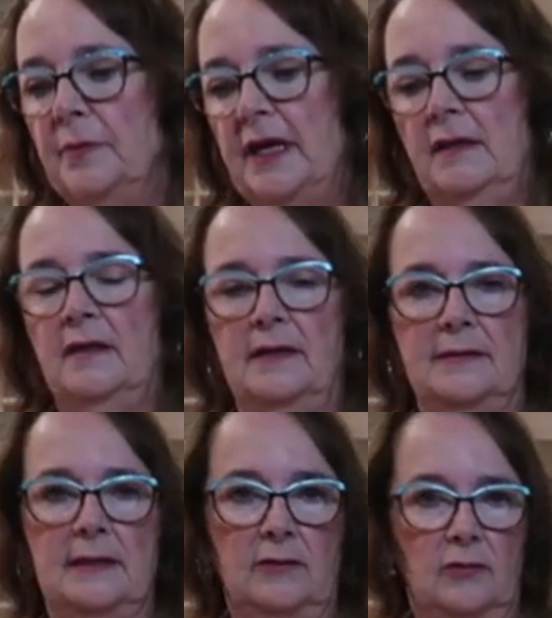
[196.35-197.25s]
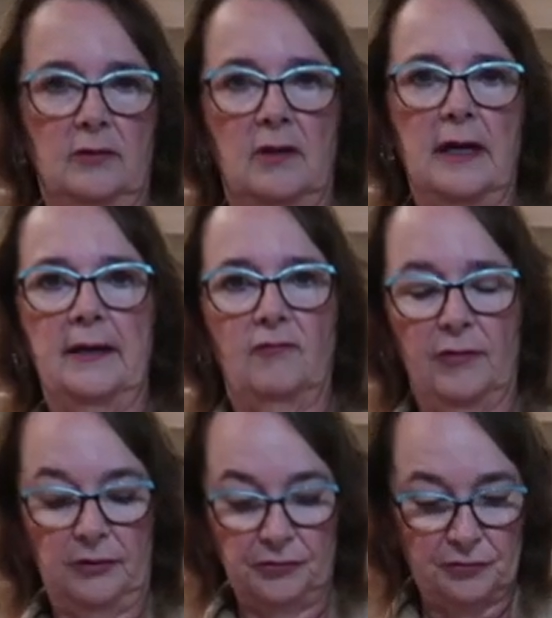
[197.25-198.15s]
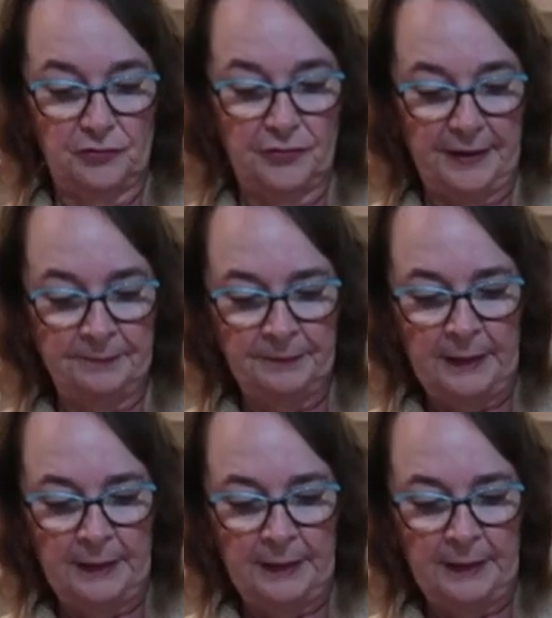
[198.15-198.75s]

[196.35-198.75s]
make things that look like real jewelry.